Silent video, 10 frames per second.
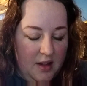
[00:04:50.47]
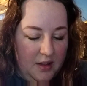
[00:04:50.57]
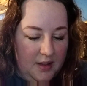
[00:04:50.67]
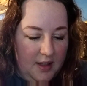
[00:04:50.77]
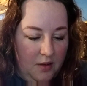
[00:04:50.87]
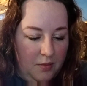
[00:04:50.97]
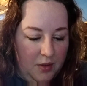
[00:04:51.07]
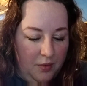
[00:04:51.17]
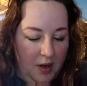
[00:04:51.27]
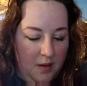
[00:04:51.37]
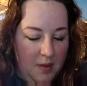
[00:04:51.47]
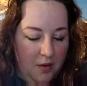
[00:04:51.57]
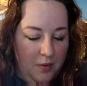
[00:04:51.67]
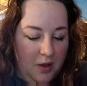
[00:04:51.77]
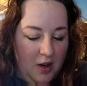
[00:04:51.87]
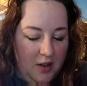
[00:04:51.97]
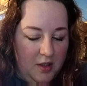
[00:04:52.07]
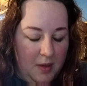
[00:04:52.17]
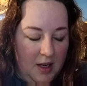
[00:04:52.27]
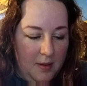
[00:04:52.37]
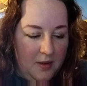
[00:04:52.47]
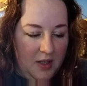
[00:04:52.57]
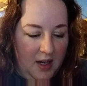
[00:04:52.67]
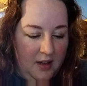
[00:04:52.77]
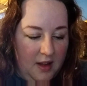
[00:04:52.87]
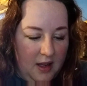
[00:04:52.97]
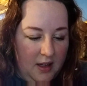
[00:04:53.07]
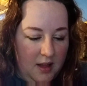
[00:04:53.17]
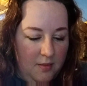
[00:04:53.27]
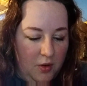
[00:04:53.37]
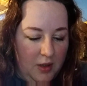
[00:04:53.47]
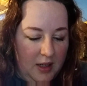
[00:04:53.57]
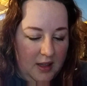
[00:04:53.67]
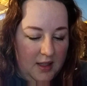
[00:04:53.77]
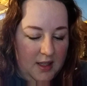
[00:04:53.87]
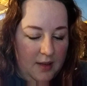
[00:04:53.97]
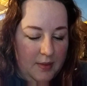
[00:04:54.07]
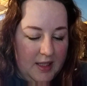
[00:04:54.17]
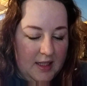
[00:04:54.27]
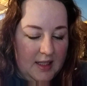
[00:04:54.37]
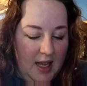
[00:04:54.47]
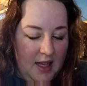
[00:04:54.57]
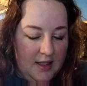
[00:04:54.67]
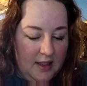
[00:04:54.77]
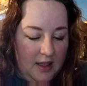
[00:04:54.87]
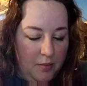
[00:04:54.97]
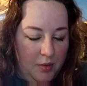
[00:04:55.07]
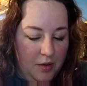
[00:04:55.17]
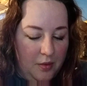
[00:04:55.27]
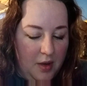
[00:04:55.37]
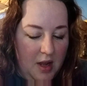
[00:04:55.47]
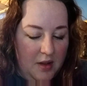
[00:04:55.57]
The sun was right about where it ought to be at about ten o'clock in the morning, and the sea was a dazzling blue.